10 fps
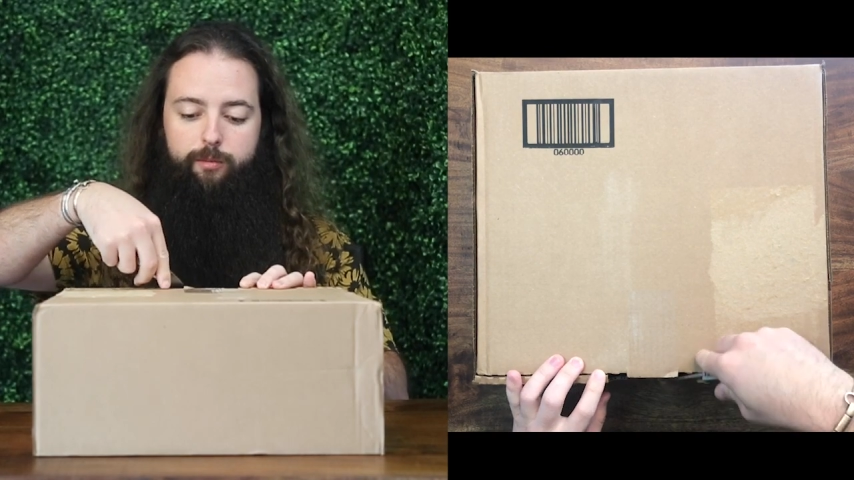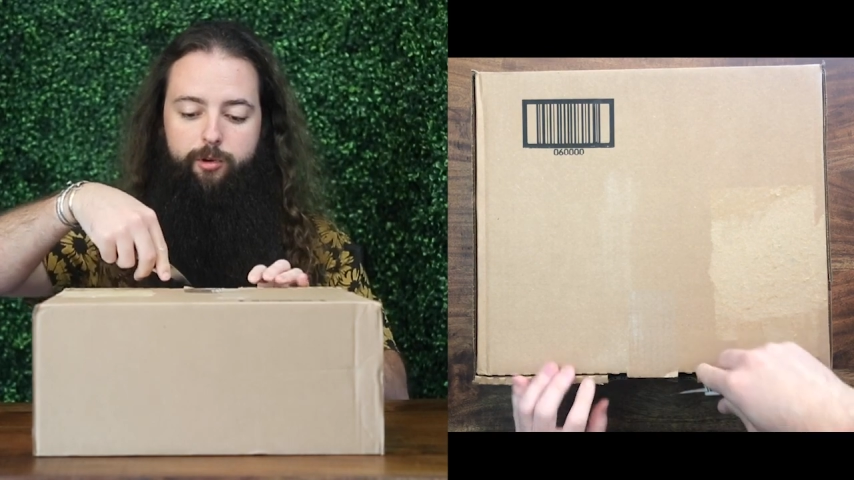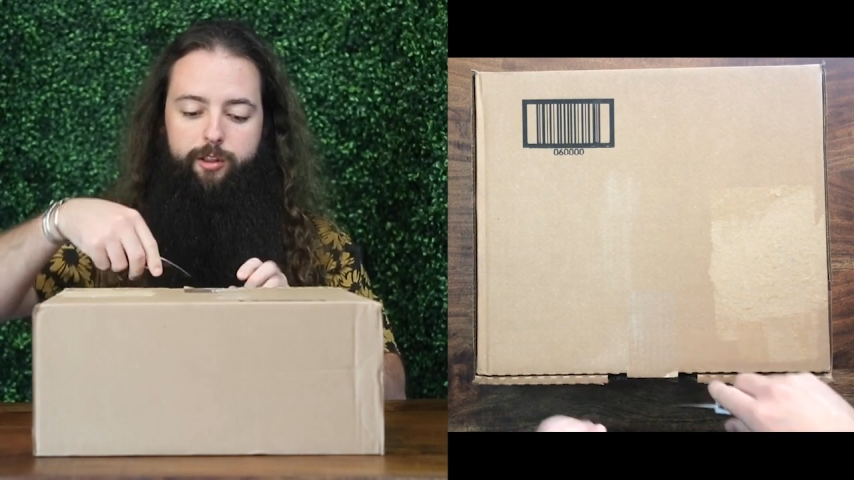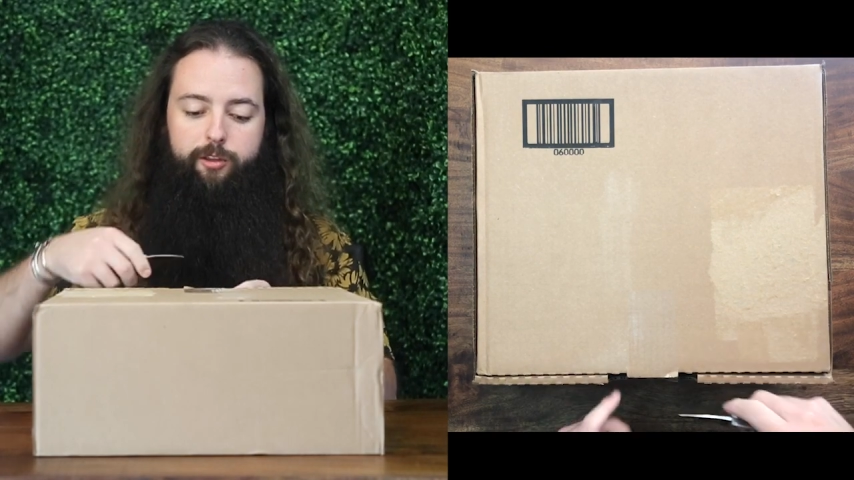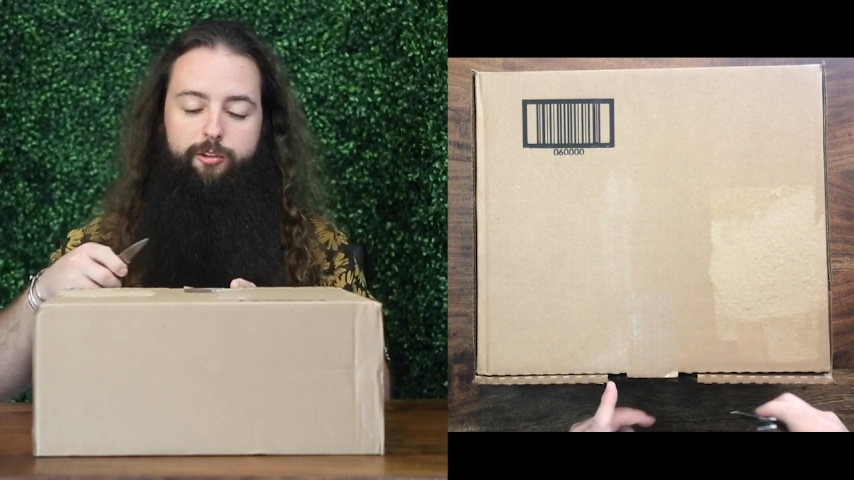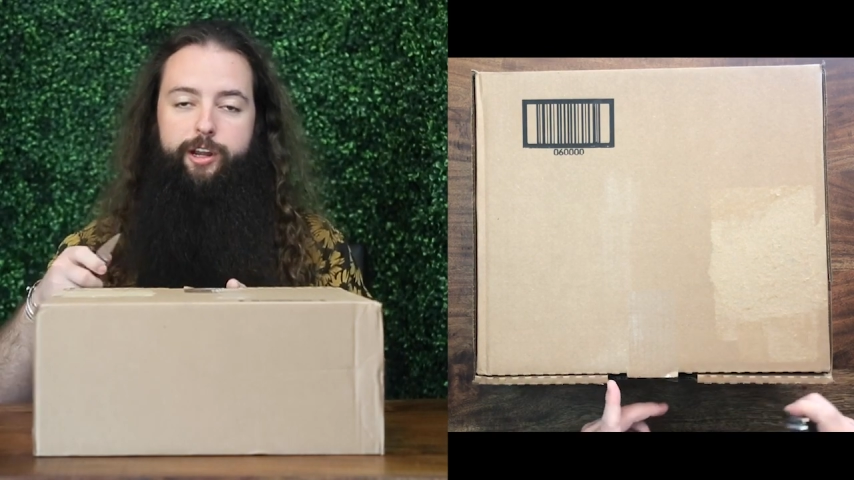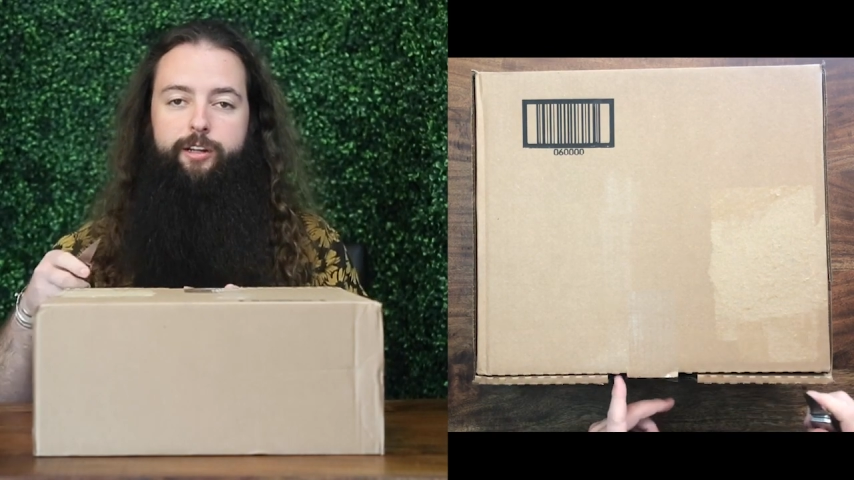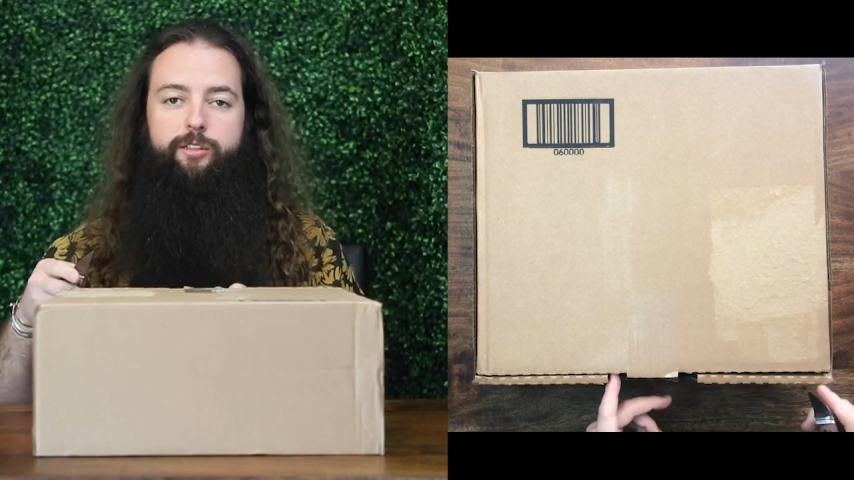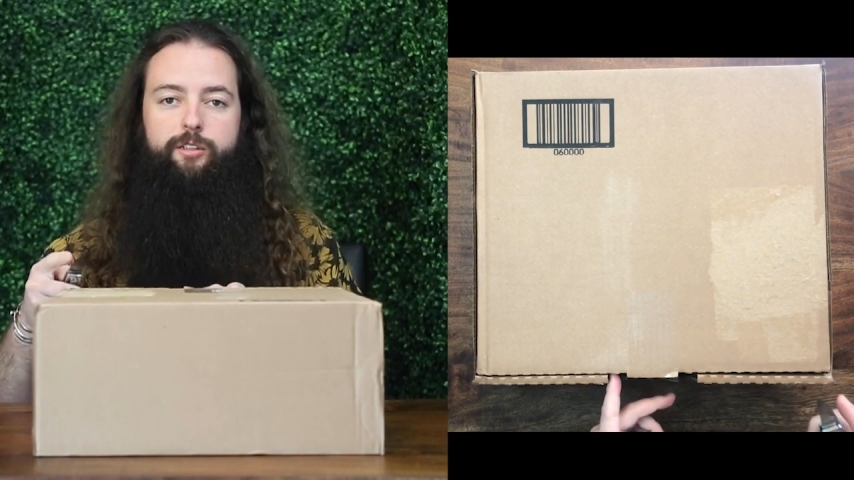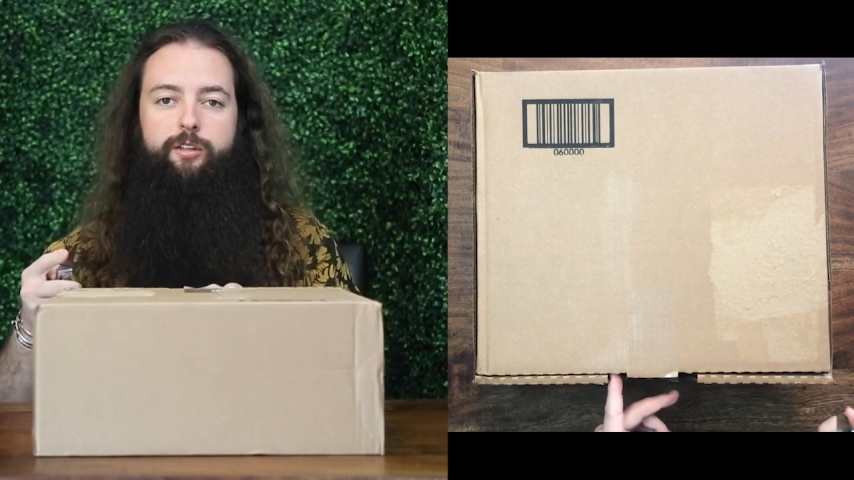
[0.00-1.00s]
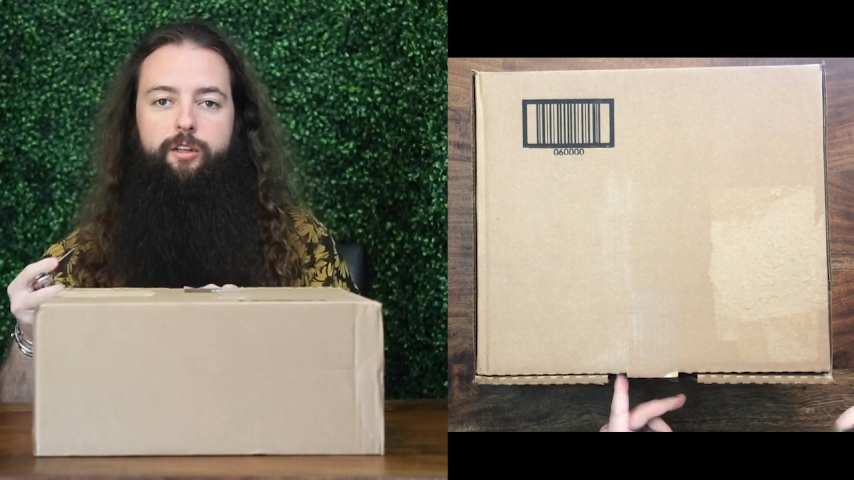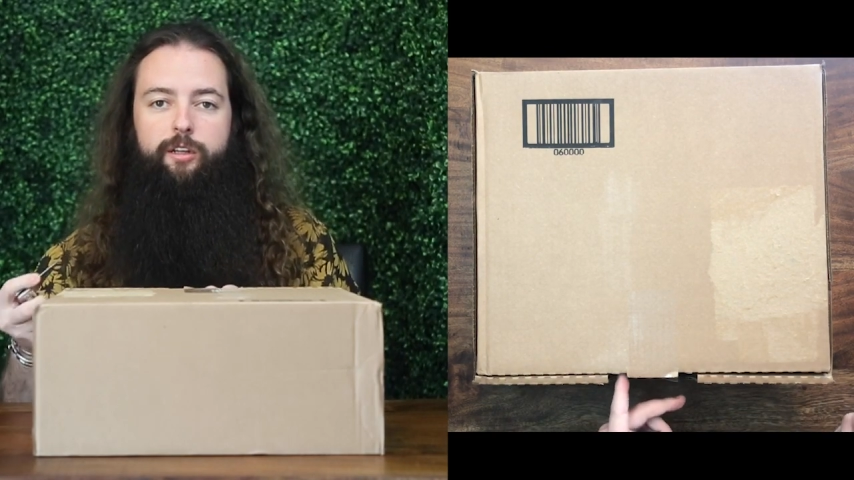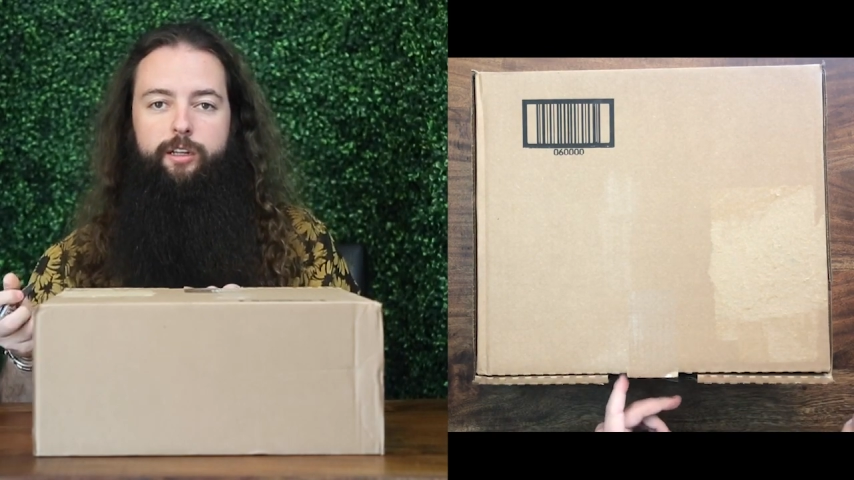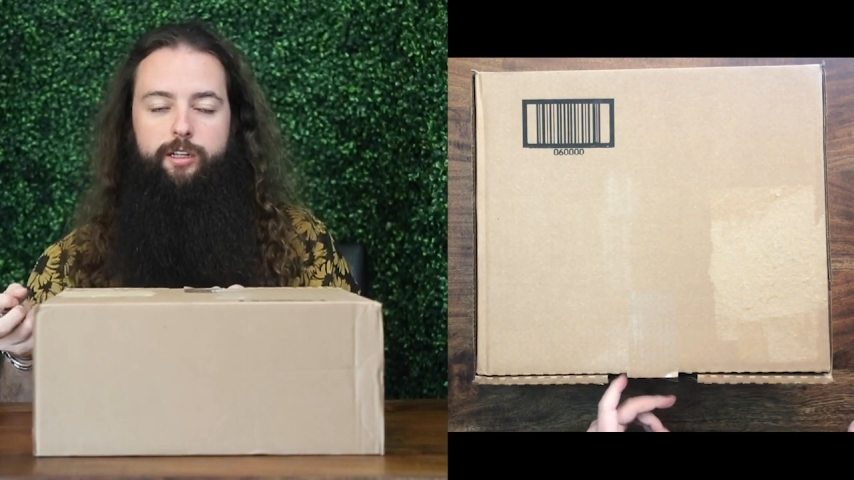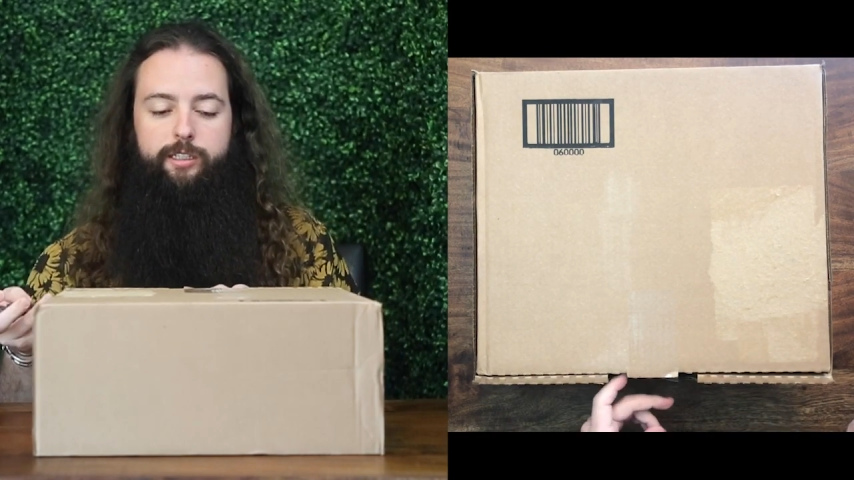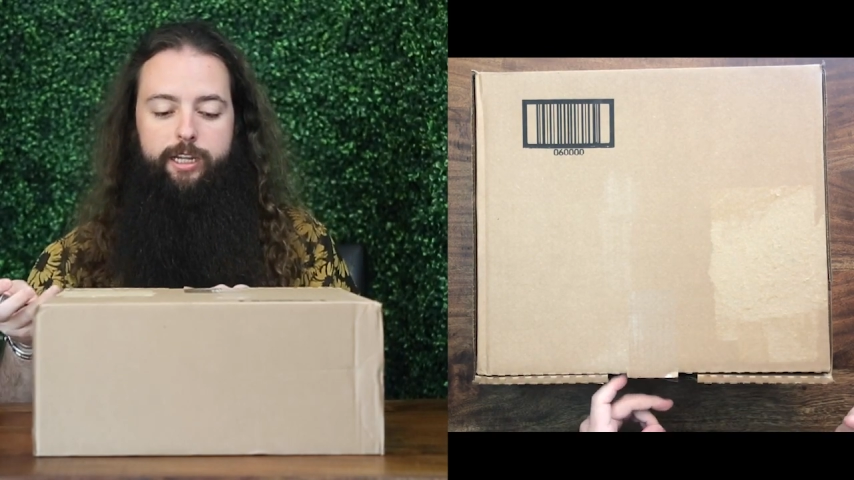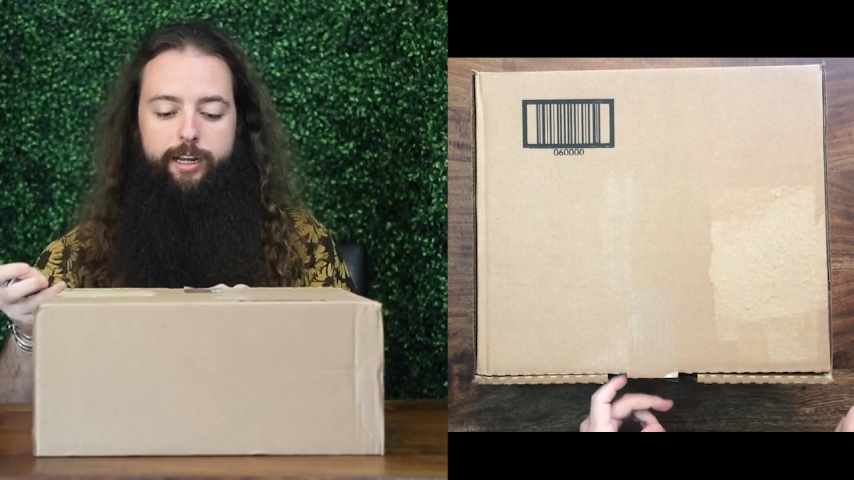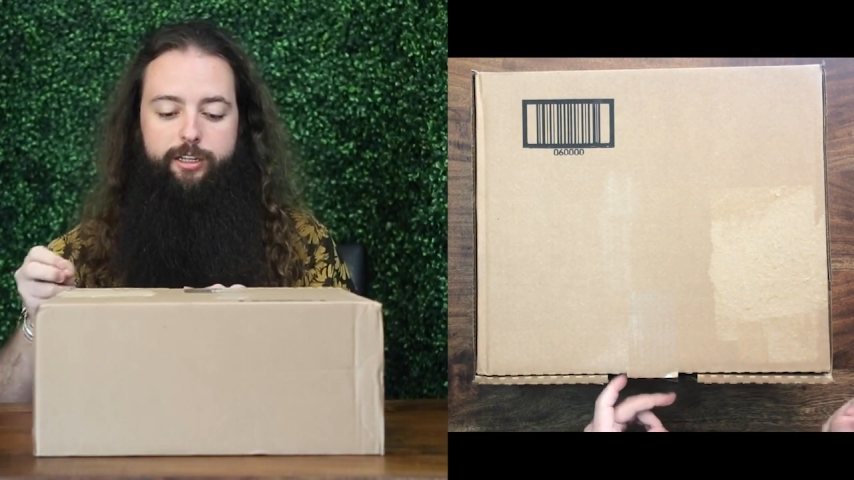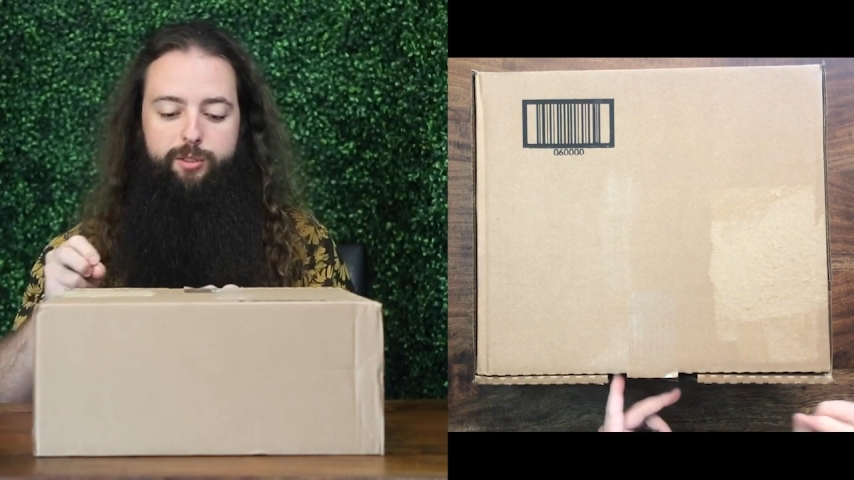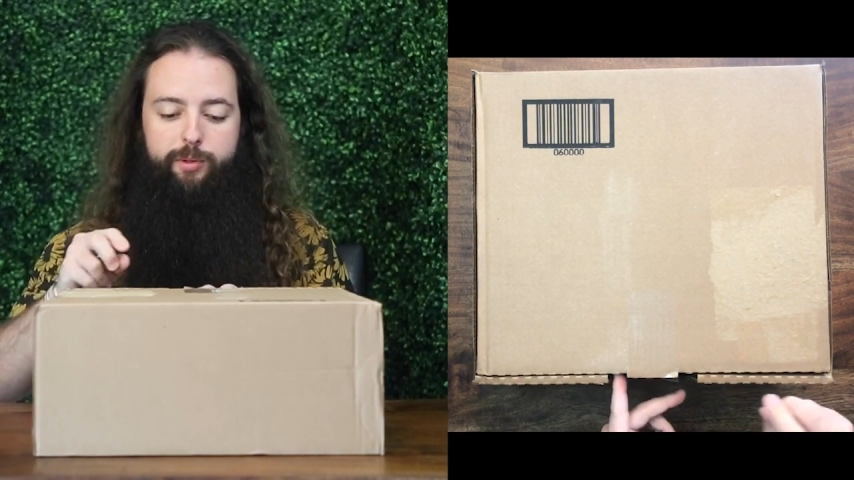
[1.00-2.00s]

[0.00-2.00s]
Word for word: one of the greatest tennis